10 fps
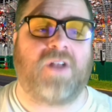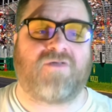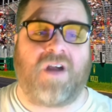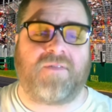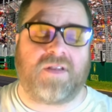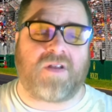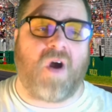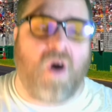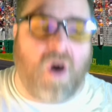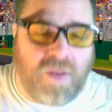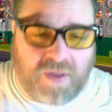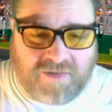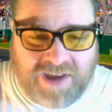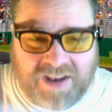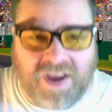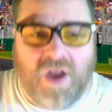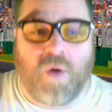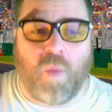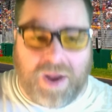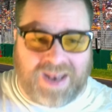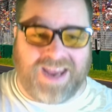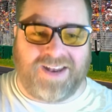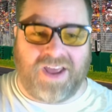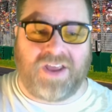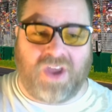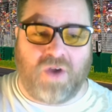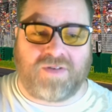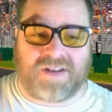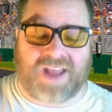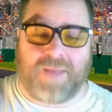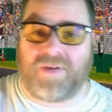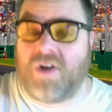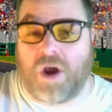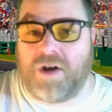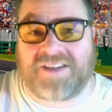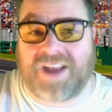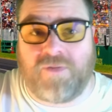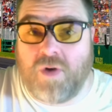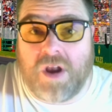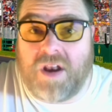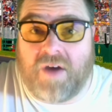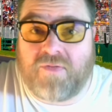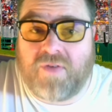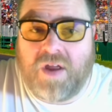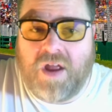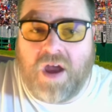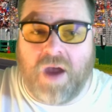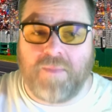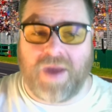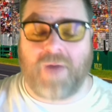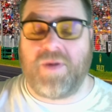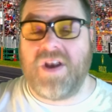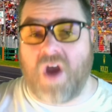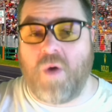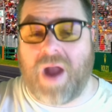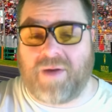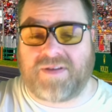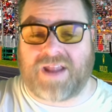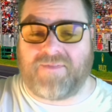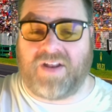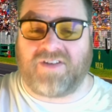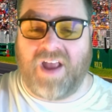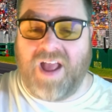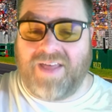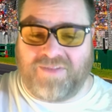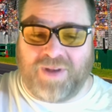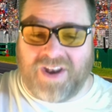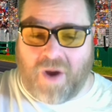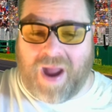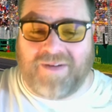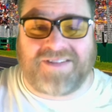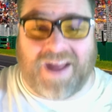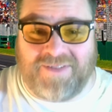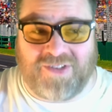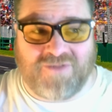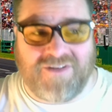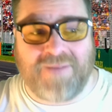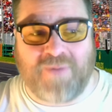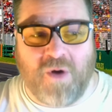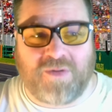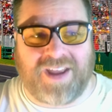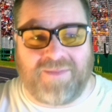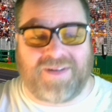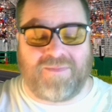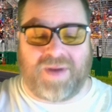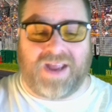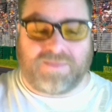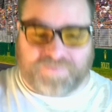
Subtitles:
drivers on the grid. We need you to stay, but you can only stay if you're good enough. And we know how savage the Red Bull team can be.